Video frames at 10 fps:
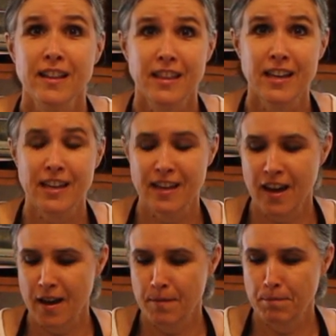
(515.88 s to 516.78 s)
the
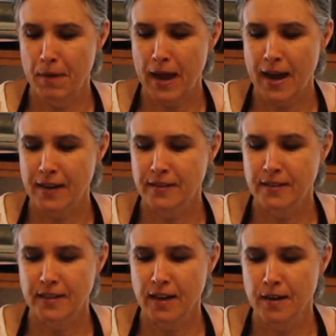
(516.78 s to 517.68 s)

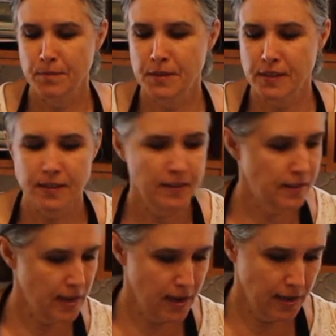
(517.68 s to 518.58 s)
bast sends
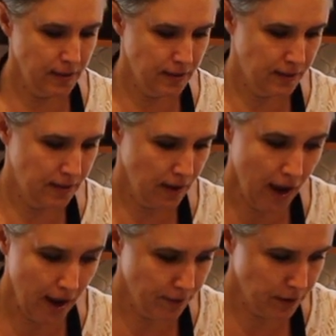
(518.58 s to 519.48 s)
things,
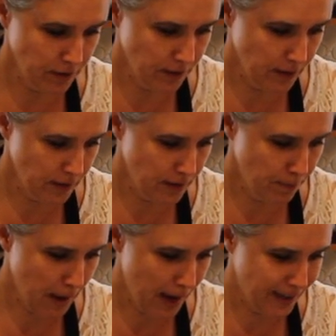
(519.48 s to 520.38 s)
I have to learn this, the
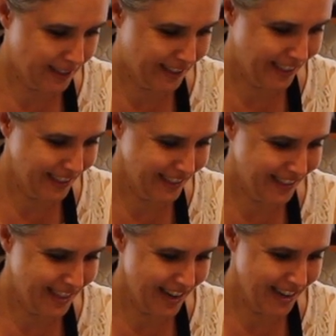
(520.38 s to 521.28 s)
bast
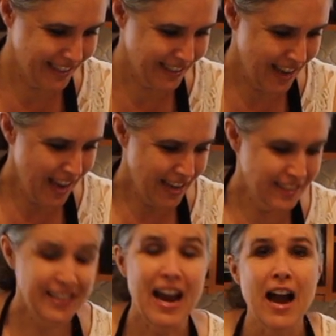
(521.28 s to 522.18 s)
sends things
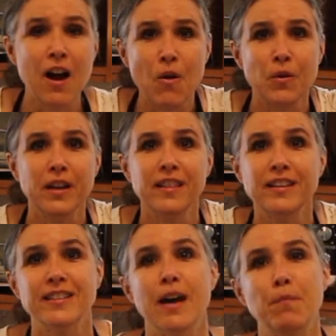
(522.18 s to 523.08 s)
down, and
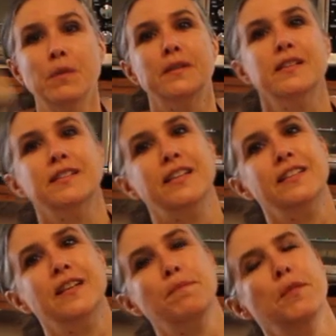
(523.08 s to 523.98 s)
the sapwood sends
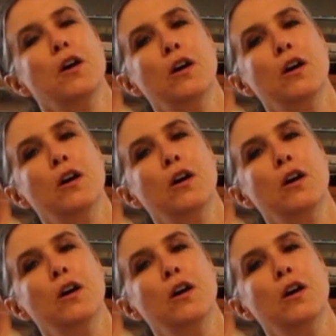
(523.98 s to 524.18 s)
things up, and the